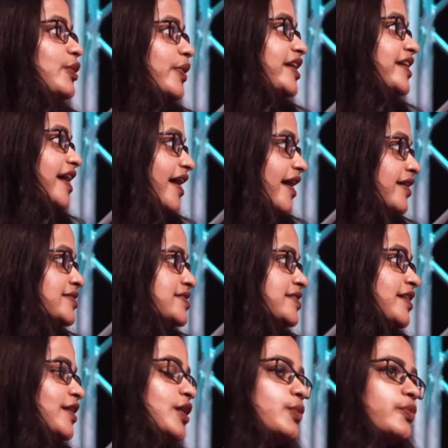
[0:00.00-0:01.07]
going
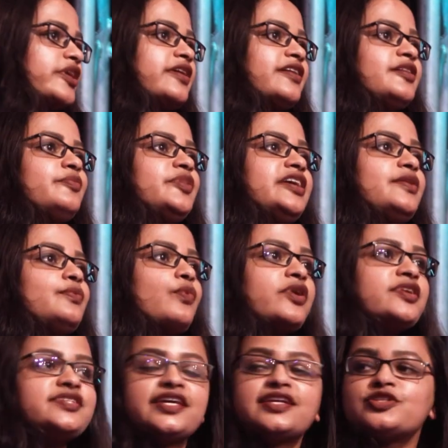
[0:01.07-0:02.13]
ahead, we're going to be
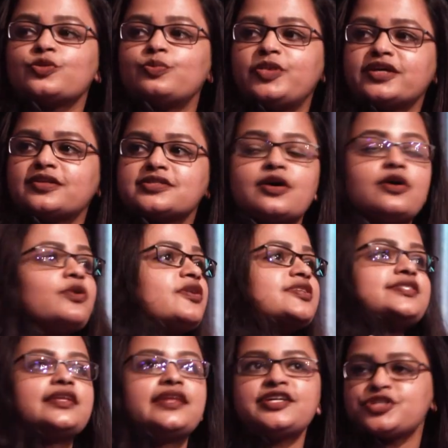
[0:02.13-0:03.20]
wanting to build a
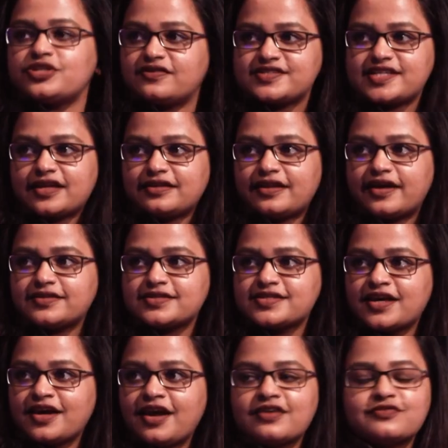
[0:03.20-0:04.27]
constellation of satellites.